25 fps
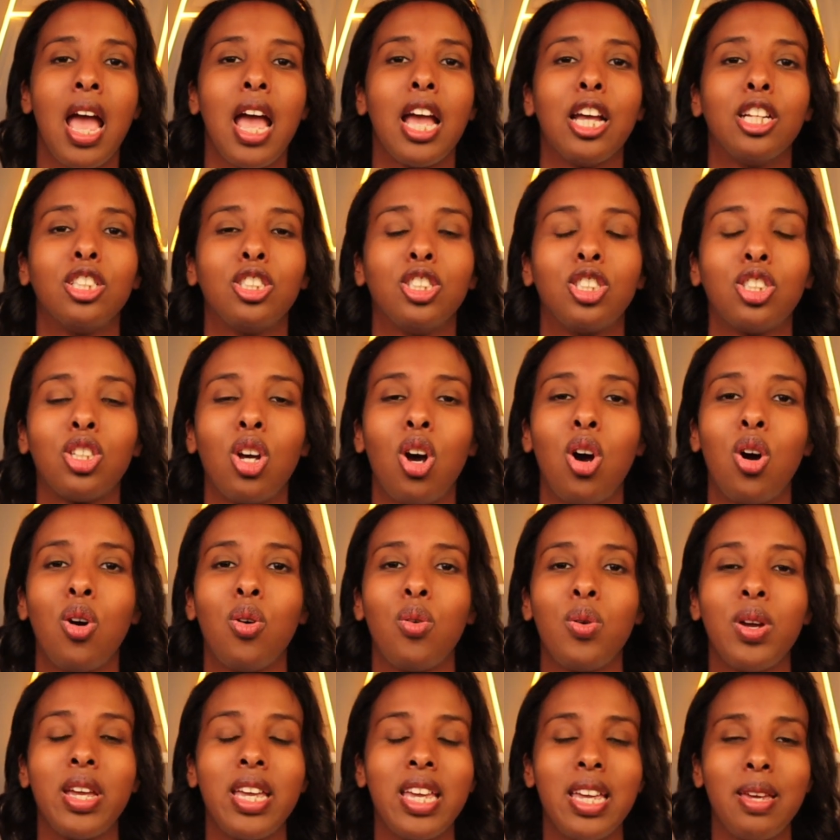And
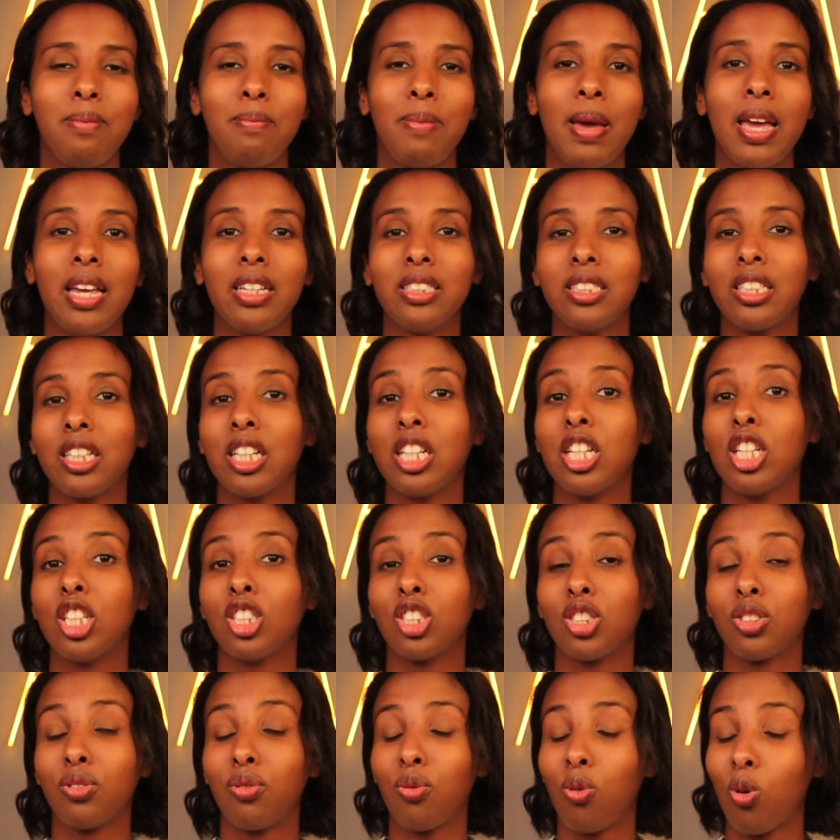so he basically
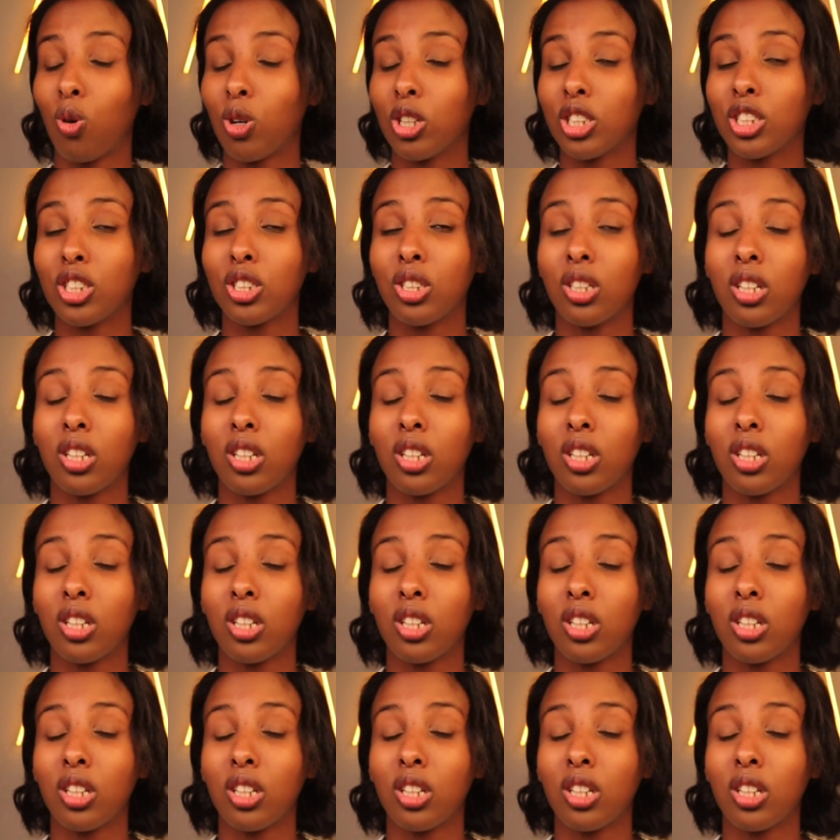is forced